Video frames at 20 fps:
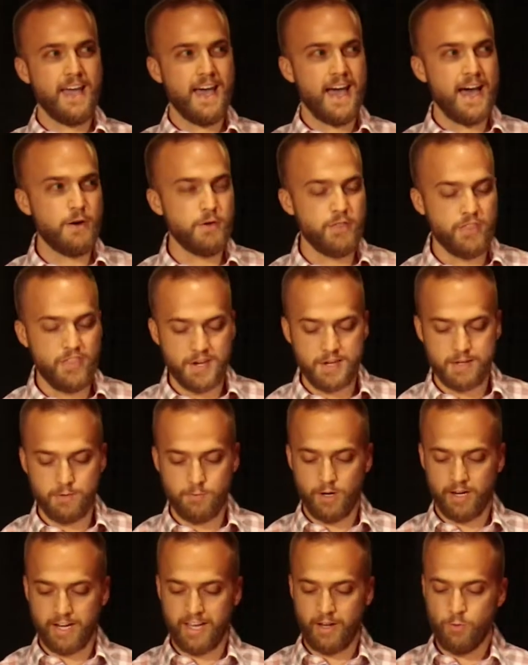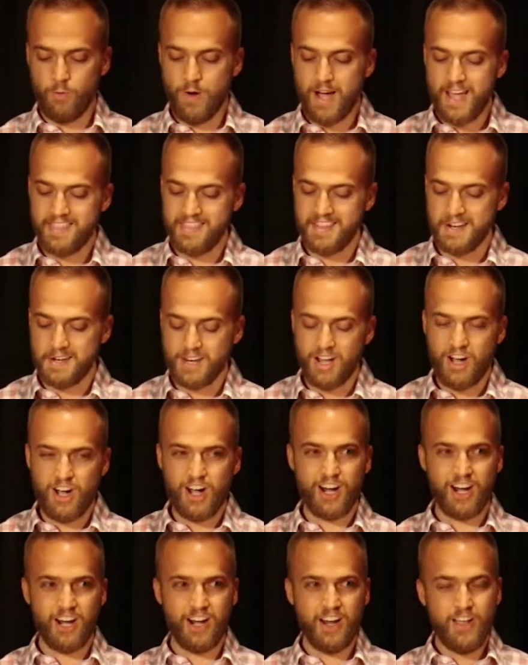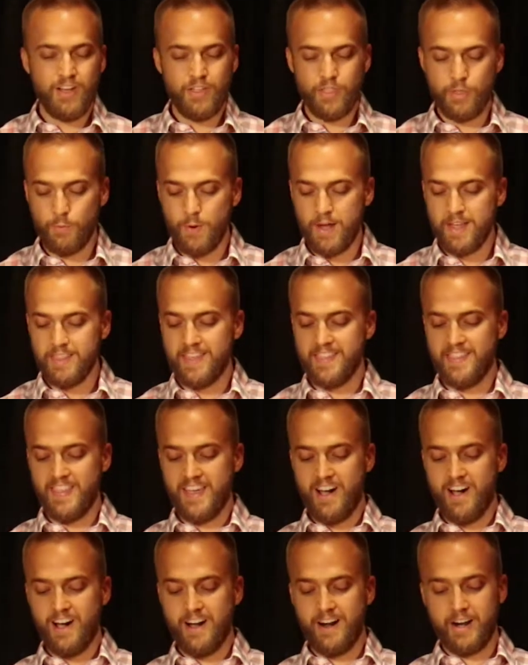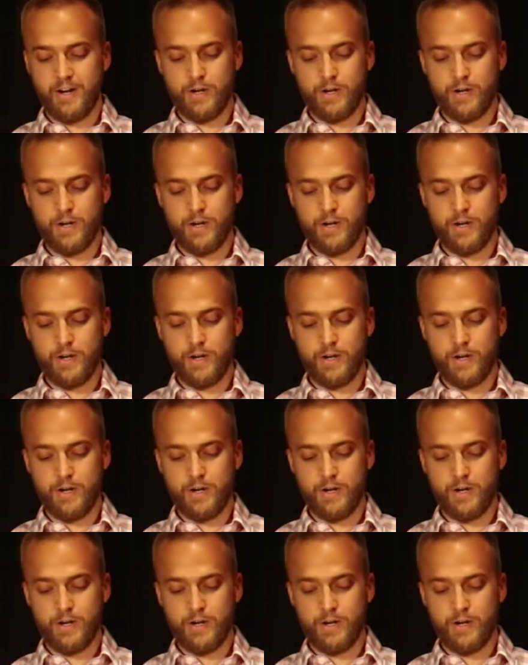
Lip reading: how things work and why things are the way that they are.